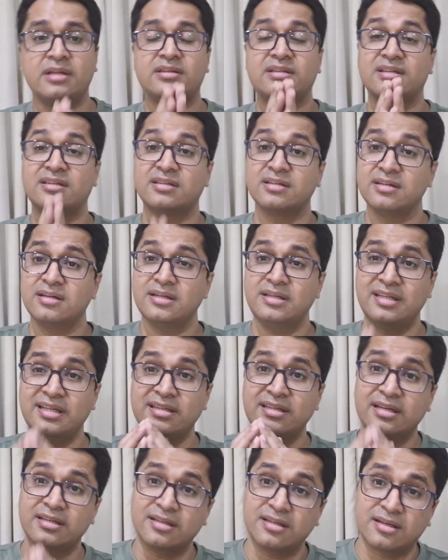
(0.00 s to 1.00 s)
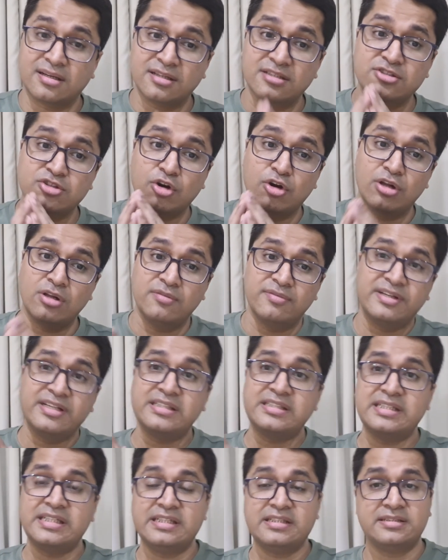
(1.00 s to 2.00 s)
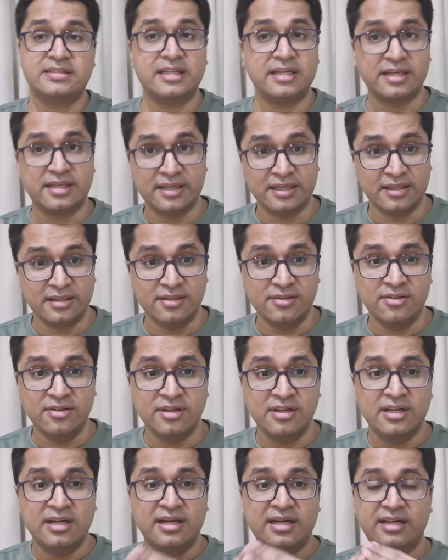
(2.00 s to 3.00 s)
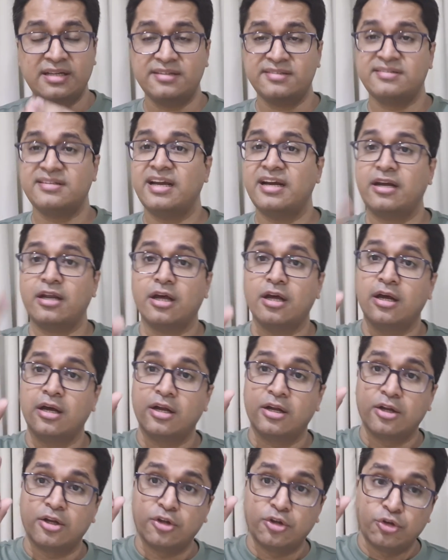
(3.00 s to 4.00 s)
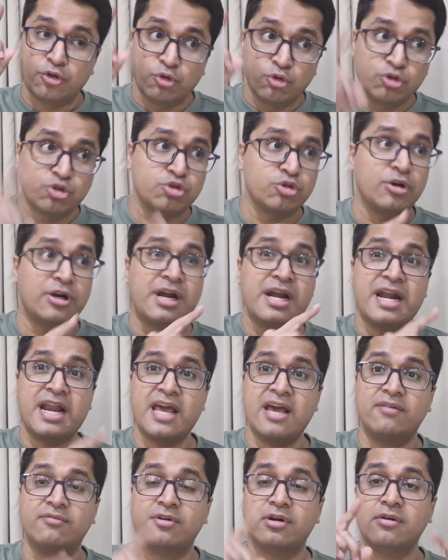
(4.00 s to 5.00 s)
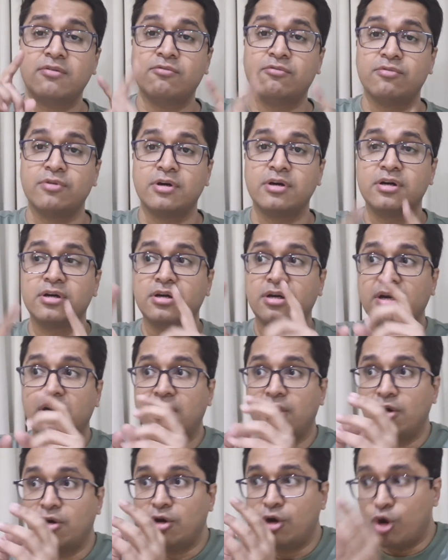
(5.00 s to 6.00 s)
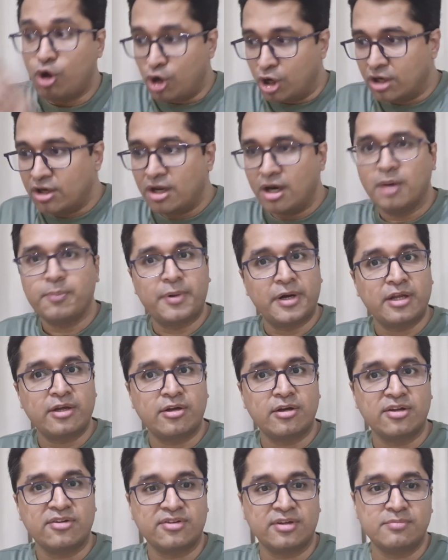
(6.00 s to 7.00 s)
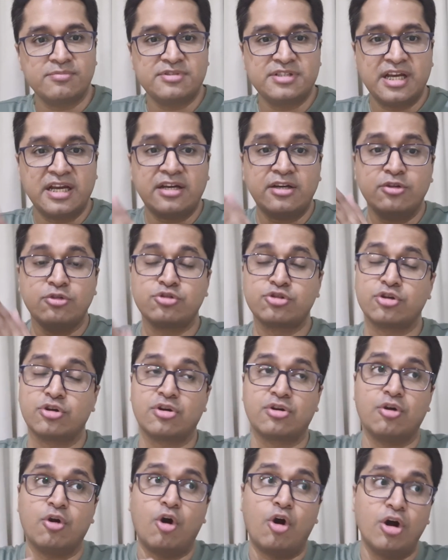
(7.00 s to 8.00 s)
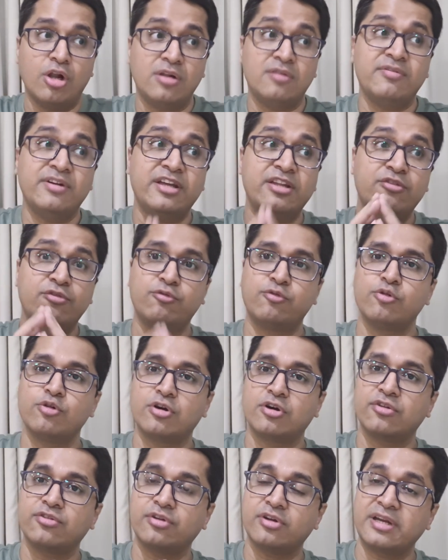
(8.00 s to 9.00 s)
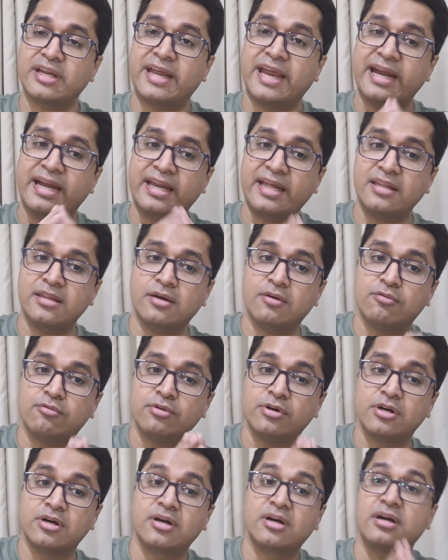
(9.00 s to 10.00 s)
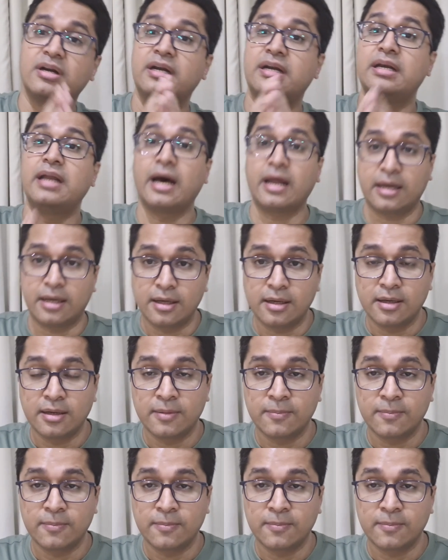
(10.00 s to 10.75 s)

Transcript: The third thing that the rich always teach their kids is that you should never work on a particular subject. You should always focus on getting the work done.